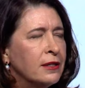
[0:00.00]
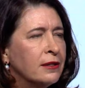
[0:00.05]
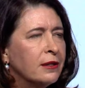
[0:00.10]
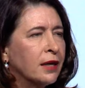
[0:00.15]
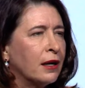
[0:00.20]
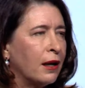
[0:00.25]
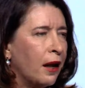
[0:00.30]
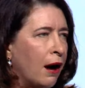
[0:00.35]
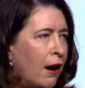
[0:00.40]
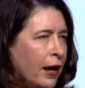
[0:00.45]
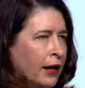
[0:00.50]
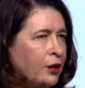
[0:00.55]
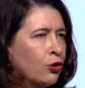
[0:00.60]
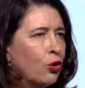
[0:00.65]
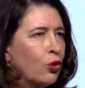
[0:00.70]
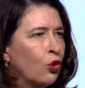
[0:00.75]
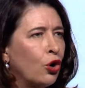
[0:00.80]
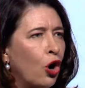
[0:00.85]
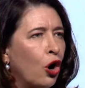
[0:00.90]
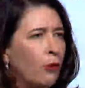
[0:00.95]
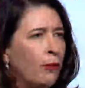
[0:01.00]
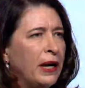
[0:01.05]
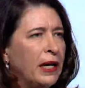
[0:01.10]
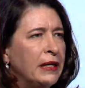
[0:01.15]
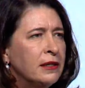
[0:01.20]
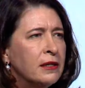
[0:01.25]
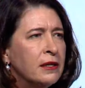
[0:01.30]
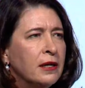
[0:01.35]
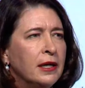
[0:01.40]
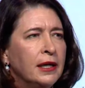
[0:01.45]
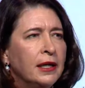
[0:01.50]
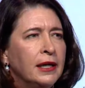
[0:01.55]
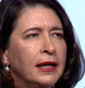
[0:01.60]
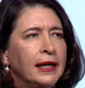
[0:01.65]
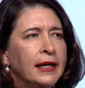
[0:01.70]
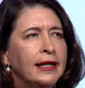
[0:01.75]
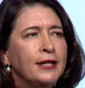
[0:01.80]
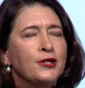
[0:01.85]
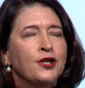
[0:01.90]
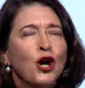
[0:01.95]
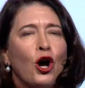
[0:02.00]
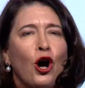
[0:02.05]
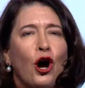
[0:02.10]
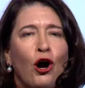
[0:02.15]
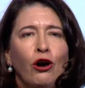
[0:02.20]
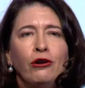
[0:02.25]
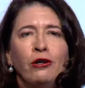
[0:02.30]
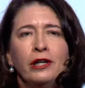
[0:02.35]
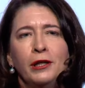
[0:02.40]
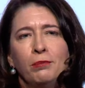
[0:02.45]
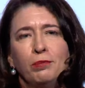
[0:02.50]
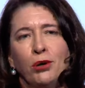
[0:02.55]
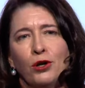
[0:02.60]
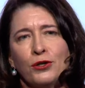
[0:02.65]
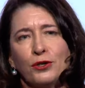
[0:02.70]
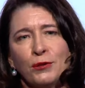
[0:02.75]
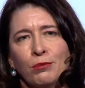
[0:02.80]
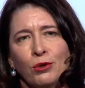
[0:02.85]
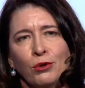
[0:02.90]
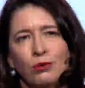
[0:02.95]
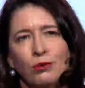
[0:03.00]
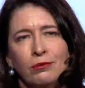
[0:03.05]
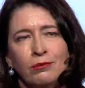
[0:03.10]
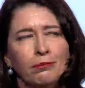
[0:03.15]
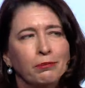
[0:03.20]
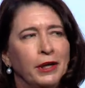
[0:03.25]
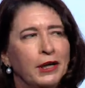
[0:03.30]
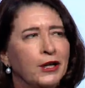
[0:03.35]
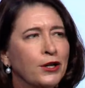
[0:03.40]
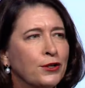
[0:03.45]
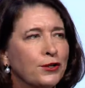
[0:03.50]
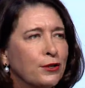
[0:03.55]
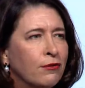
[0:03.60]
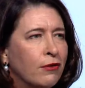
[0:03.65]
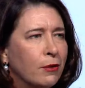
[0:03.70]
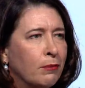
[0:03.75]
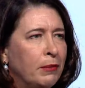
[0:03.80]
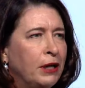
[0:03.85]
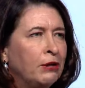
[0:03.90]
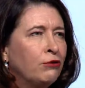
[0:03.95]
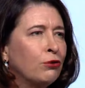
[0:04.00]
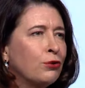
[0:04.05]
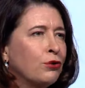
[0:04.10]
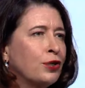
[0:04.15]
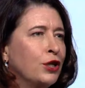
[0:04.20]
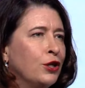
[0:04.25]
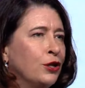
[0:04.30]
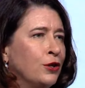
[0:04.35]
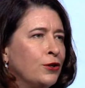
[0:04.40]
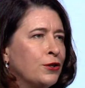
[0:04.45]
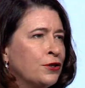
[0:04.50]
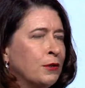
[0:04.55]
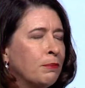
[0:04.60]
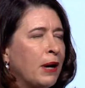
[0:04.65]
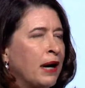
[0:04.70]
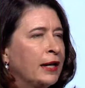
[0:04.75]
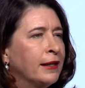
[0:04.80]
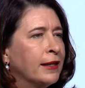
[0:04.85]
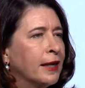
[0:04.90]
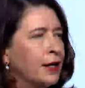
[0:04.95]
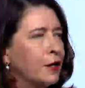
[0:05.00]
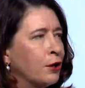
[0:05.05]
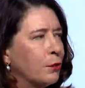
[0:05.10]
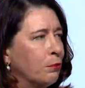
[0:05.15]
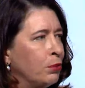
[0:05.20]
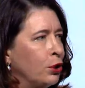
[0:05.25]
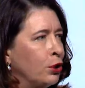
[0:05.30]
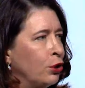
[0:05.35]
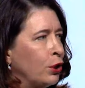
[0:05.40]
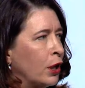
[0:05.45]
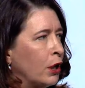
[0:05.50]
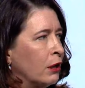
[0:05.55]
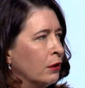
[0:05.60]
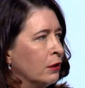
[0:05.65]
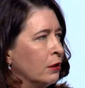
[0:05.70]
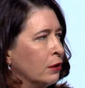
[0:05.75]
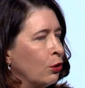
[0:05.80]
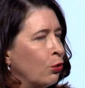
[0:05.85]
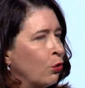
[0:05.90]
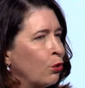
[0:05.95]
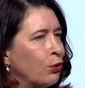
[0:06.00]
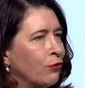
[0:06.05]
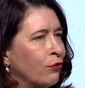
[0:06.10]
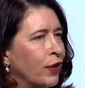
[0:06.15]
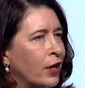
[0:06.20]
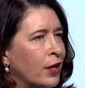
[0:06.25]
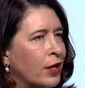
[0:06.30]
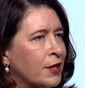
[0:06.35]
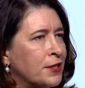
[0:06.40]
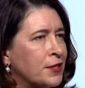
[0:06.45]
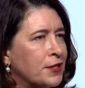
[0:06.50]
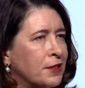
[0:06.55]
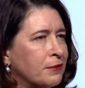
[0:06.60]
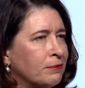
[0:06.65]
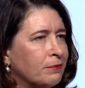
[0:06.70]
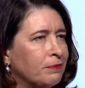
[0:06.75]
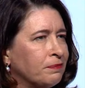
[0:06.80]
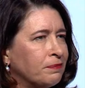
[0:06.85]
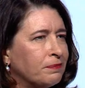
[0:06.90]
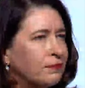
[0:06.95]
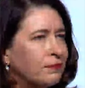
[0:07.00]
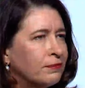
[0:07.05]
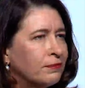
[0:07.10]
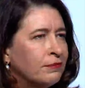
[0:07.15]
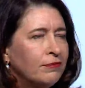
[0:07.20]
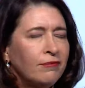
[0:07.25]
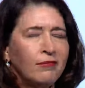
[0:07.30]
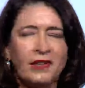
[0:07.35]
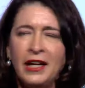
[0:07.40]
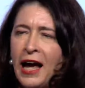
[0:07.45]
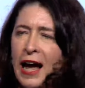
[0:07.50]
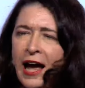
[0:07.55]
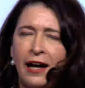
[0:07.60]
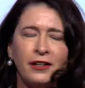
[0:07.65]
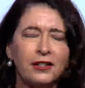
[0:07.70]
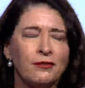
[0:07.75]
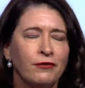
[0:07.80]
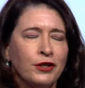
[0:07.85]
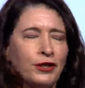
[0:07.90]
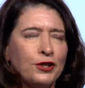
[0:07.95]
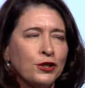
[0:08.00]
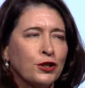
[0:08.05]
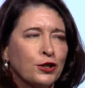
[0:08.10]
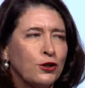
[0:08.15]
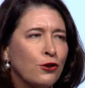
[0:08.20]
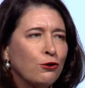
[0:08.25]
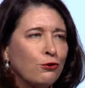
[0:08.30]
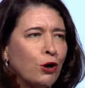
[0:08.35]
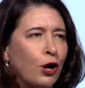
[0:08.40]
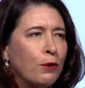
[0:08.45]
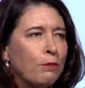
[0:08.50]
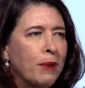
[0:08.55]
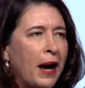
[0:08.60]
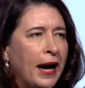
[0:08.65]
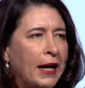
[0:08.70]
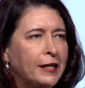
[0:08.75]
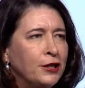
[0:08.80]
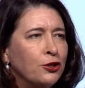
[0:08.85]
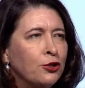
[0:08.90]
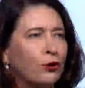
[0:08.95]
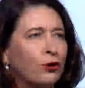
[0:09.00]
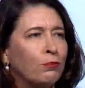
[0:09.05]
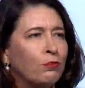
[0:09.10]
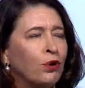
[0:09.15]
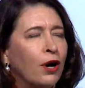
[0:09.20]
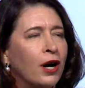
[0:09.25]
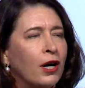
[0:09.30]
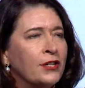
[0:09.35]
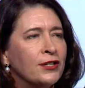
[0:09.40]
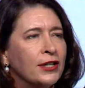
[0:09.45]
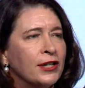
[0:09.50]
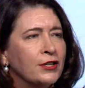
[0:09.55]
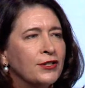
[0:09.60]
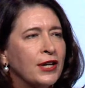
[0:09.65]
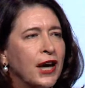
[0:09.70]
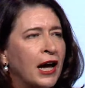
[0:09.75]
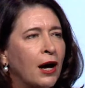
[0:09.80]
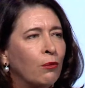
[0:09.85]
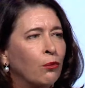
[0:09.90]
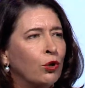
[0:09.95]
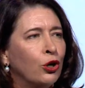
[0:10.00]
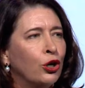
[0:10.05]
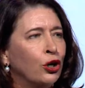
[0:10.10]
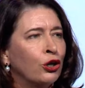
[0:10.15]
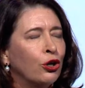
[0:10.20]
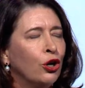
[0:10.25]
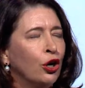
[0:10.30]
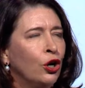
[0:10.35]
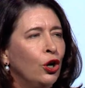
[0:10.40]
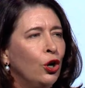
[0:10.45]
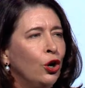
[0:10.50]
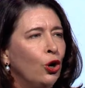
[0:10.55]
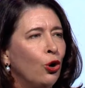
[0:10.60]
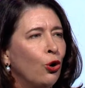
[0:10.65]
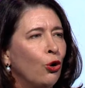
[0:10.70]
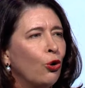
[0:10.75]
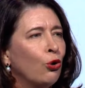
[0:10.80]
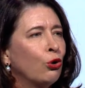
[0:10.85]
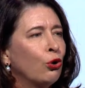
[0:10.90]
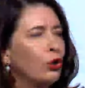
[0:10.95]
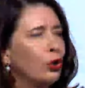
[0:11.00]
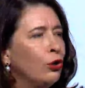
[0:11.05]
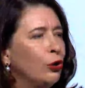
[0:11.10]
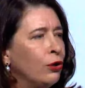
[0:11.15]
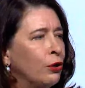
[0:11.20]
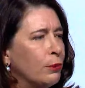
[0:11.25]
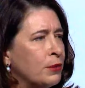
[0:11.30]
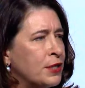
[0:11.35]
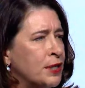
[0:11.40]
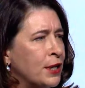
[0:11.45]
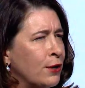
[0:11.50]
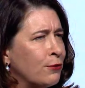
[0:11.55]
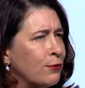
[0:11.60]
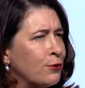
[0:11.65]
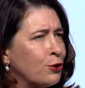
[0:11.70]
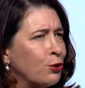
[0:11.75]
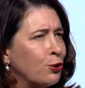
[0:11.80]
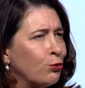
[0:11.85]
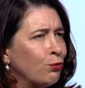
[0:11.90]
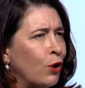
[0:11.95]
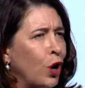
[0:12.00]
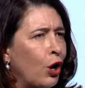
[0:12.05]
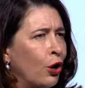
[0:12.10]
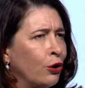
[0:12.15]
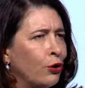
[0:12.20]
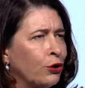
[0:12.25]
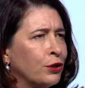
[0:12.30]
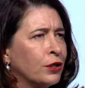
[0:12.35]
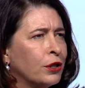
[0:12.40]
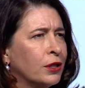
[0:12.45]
the like, or comment is only possible because of the minerals used to make their computer or device. Activists can throw paint on a priceless artwork or glue themselves to a road.